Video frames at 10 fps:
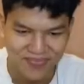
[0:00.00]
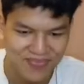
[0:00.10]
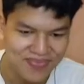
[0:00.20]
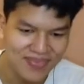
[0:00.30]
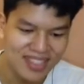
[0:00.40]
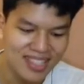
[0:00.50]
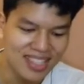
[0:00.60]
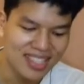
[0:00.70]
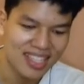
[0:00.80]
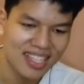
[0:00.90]

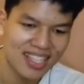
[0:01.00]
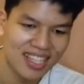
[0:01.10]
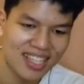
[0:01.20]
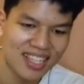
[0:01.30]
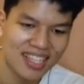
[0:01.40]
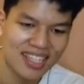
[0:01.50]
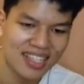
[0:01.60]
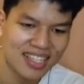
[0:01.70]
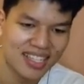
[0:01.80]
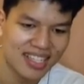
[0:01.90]

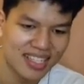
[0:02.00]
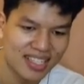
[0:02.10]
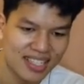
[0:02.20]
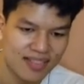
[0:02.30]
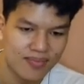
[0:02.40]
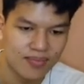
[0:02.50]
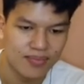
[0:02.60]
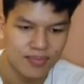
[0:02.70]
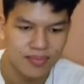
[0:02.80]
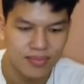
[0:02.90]

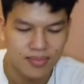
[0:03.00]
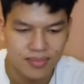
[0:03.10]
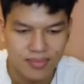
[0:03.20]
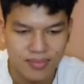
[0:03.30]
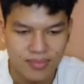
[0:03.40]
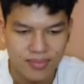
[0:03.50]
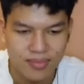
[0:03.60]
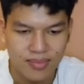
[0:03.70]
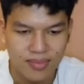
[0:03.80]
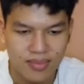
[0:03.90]

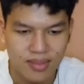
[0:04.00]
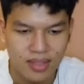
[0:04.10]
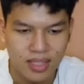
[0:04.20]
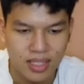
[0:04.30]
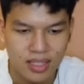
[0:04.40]
No words are spoken by the person on screen.